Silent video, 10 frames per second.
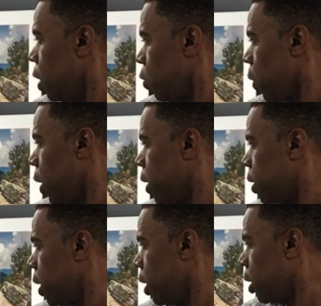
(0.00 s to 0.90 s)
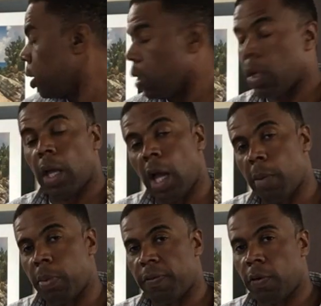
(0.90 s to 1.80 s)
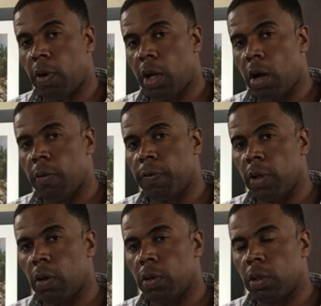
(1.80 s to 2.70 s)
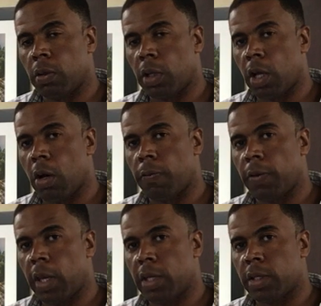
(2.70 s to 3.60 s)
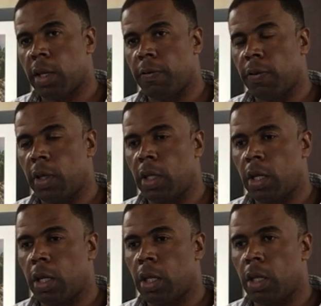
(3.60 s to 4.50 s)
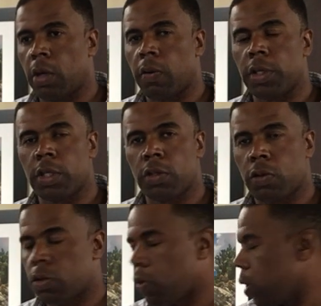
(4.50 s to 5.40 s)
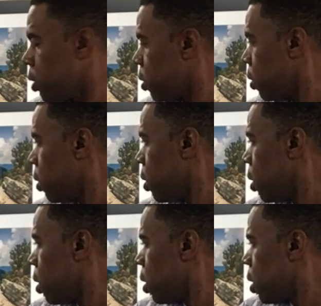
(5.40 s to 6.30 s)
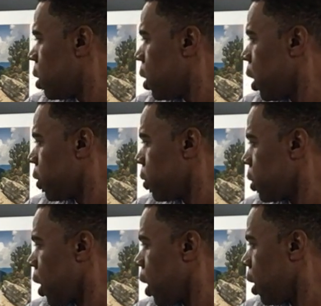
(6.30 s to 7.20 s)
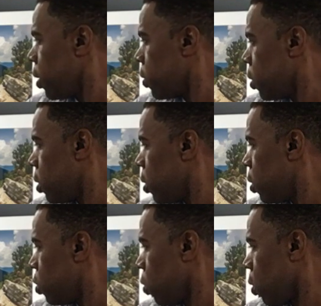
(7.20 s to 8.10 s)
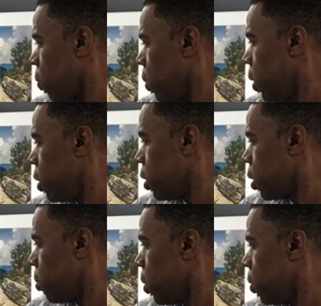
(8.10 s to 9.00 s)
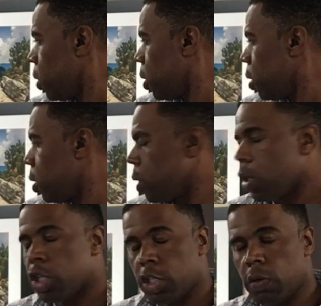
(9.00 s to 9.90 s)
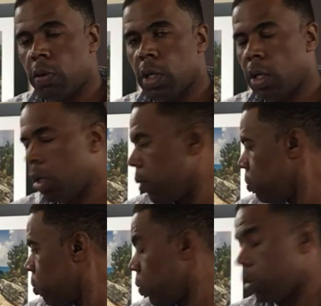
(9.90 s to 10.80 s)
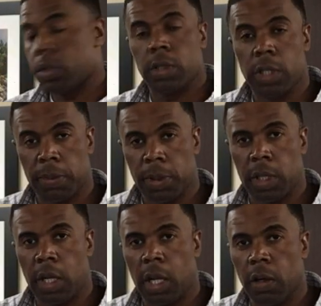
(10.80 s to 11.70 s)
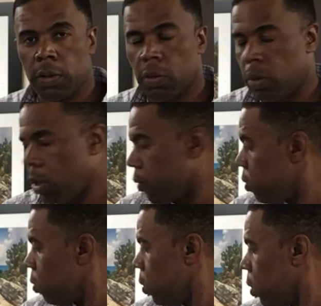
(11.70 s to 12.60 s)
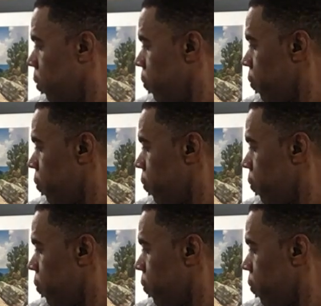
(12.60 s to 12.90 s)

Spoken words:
Drinking tea, I prefer coffee, although the coffee has caffeine and it increases your stress. Exercise, join a religious community, chew gum, something that I also love doing.